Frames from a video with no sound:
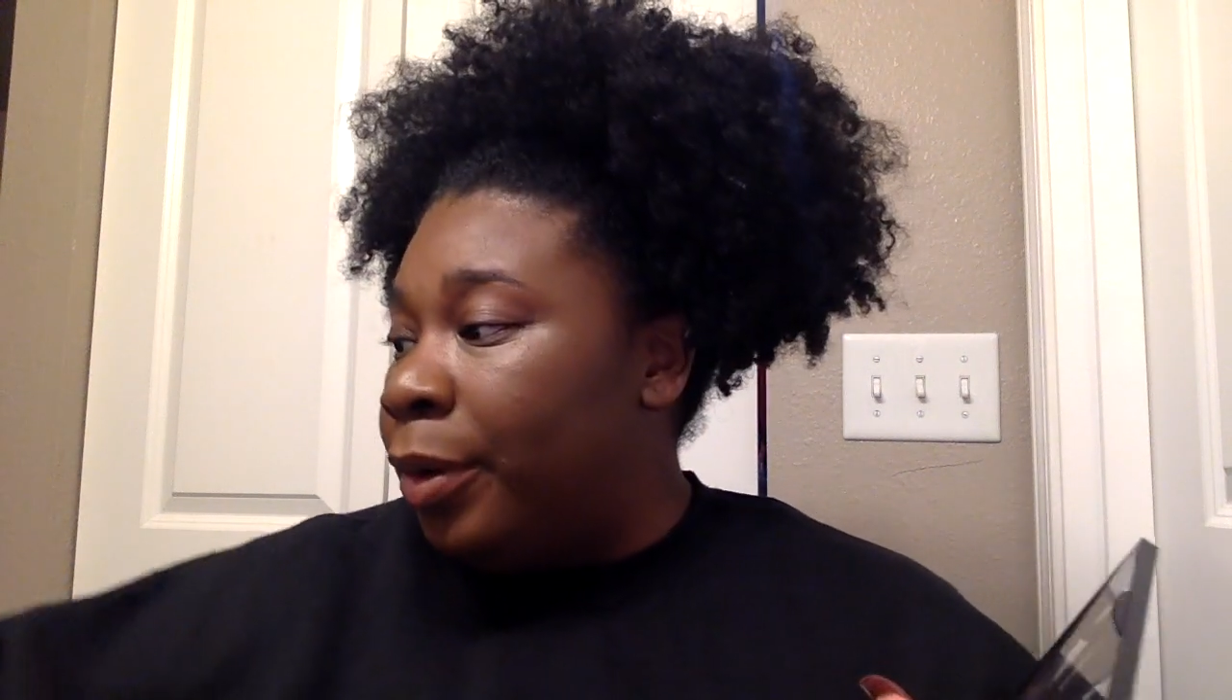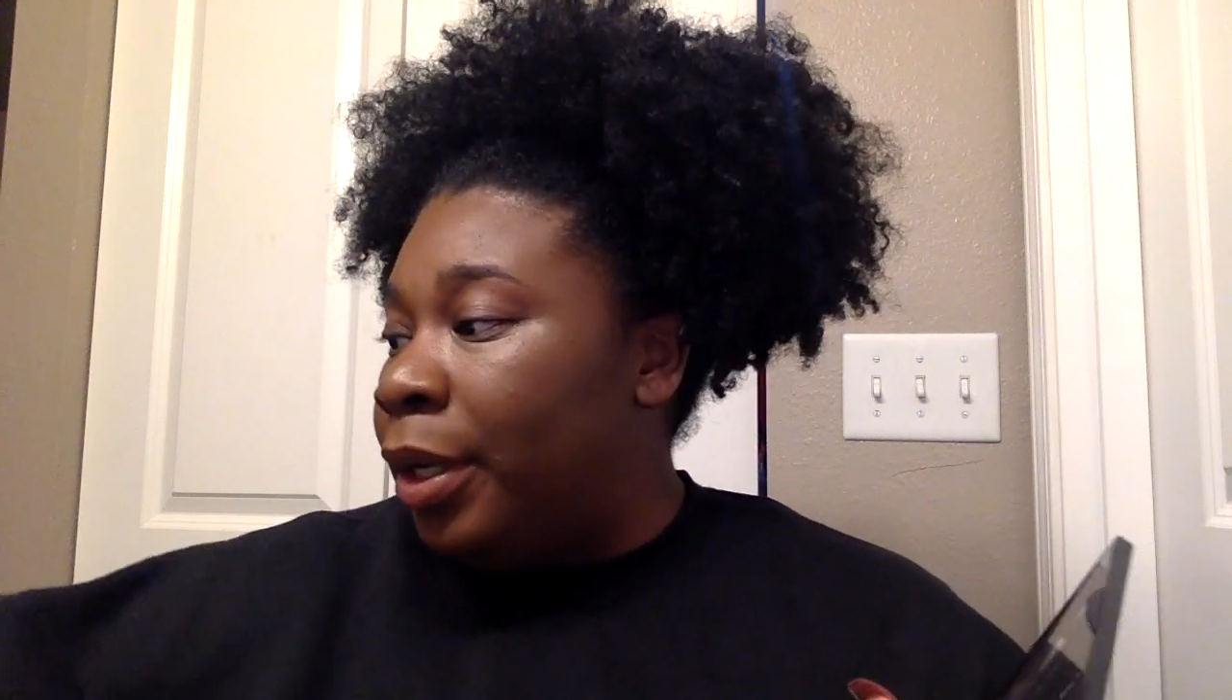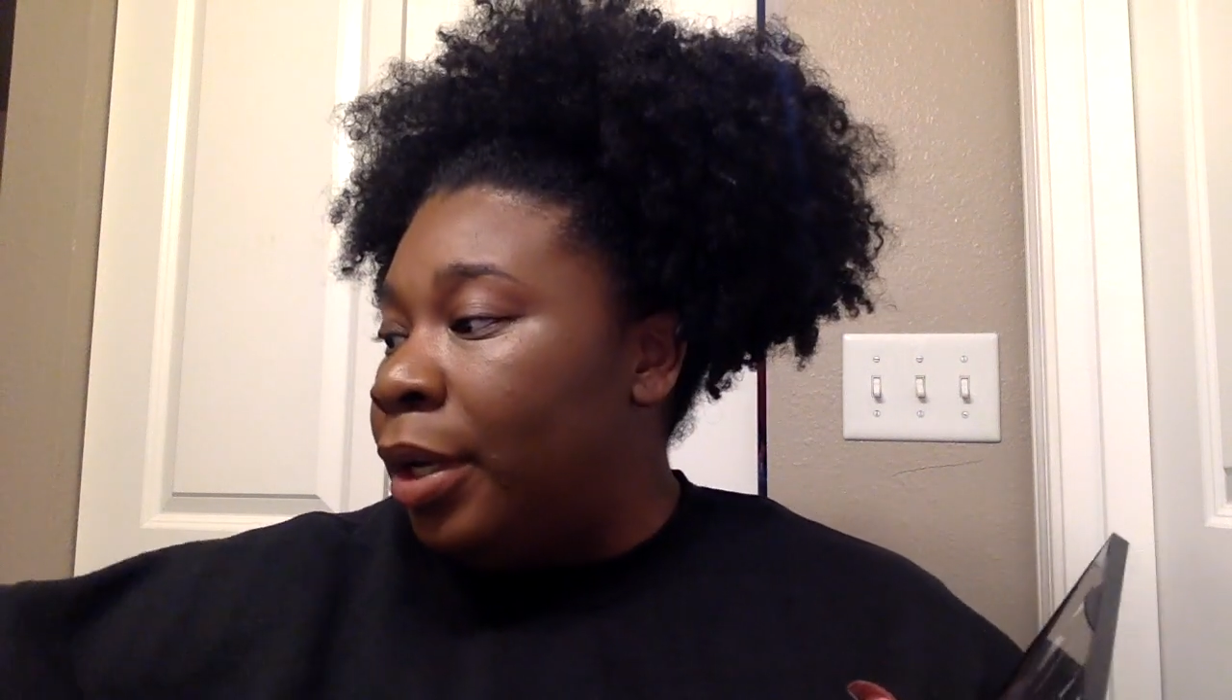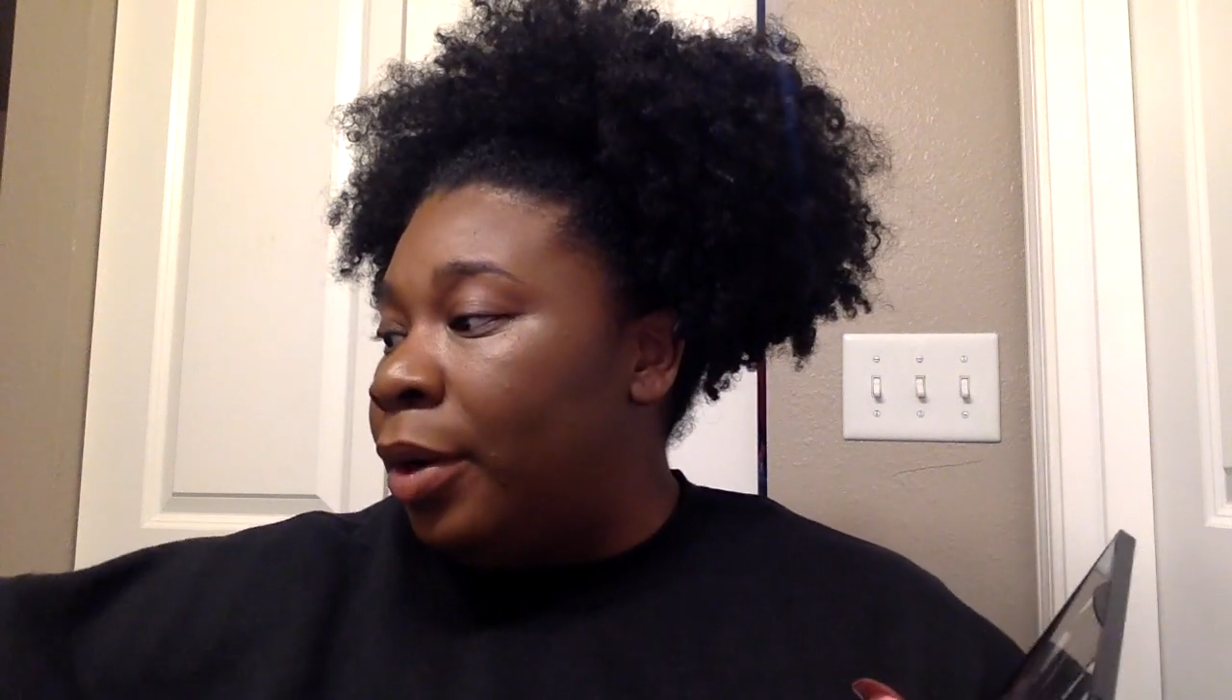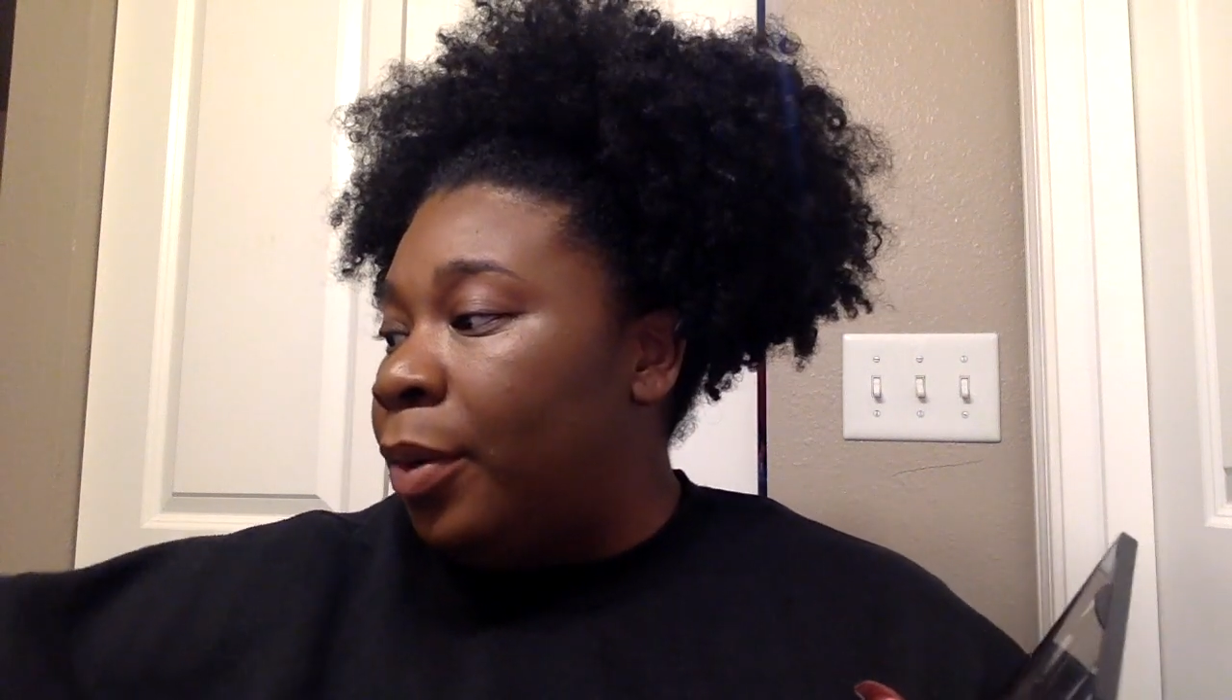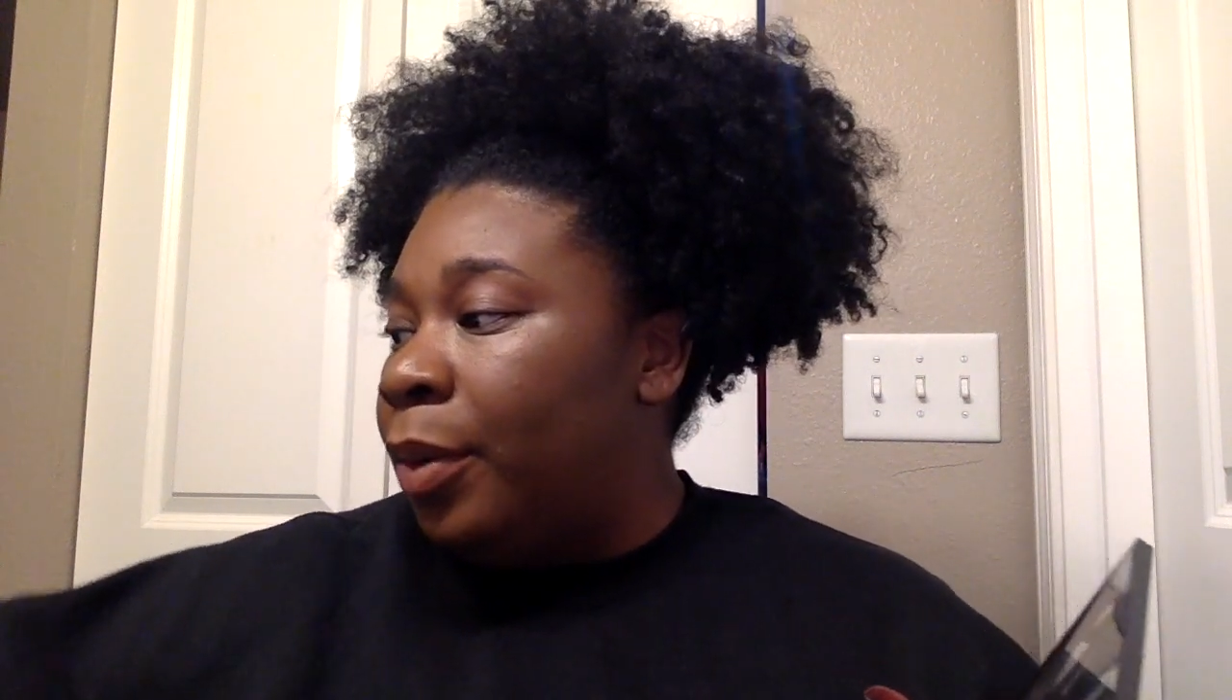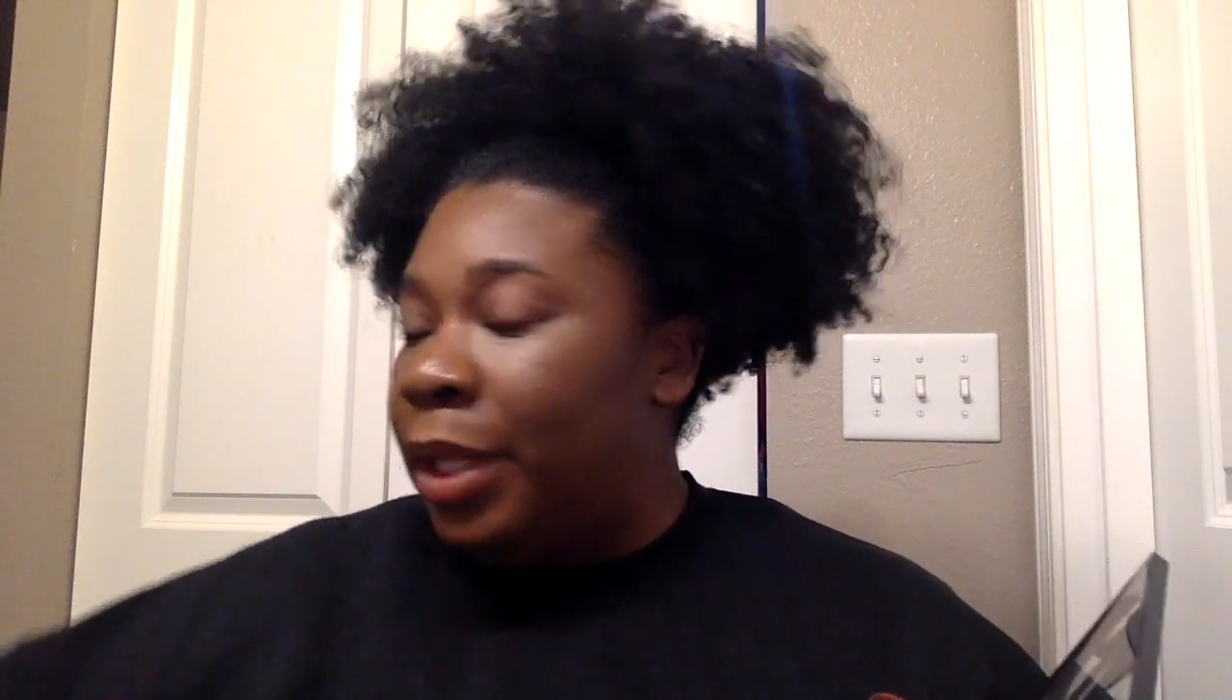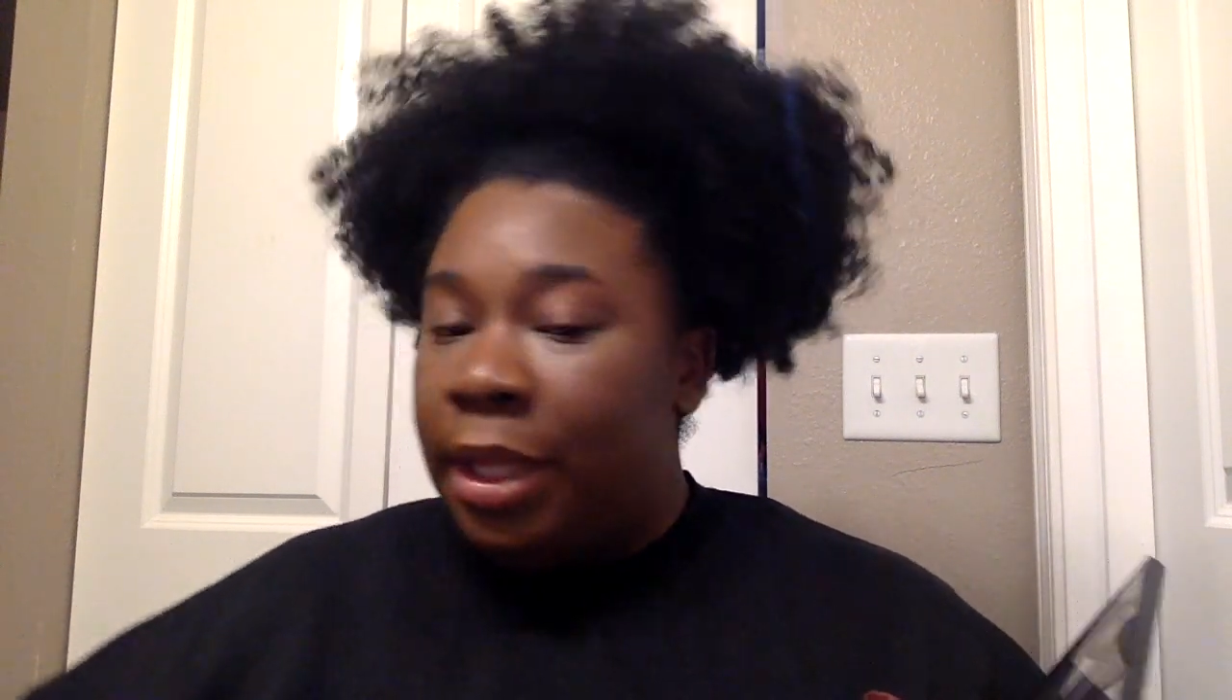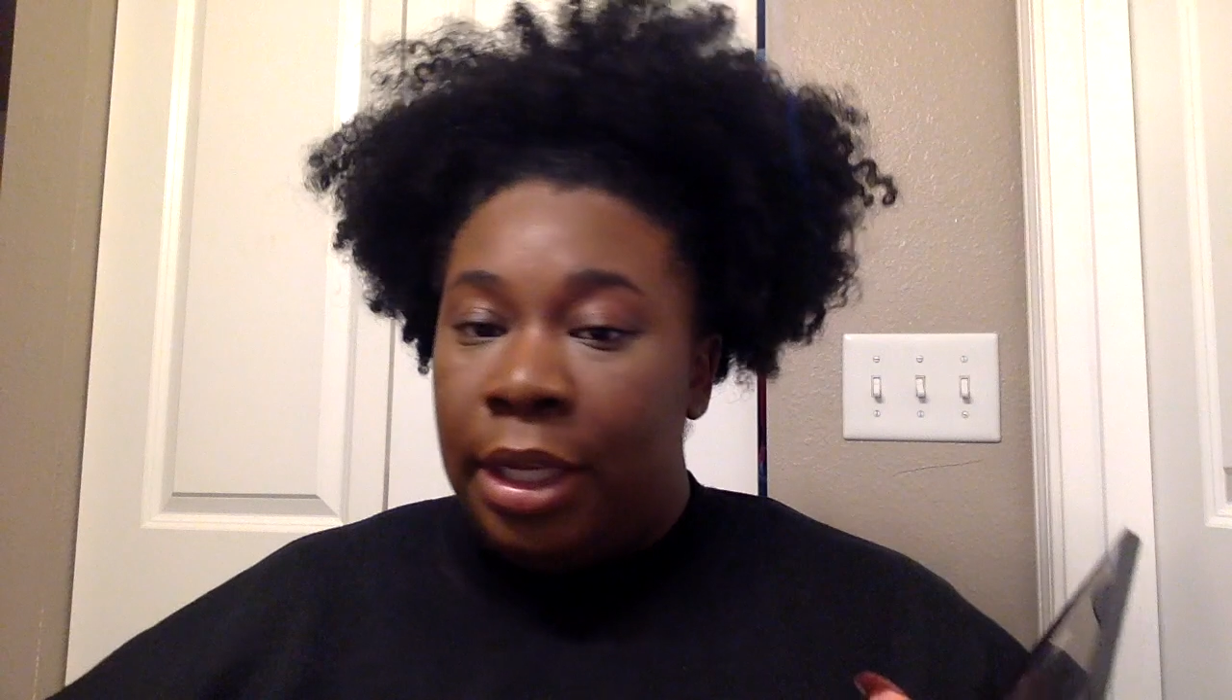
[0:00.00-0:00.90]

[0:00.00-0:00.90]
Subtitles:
in with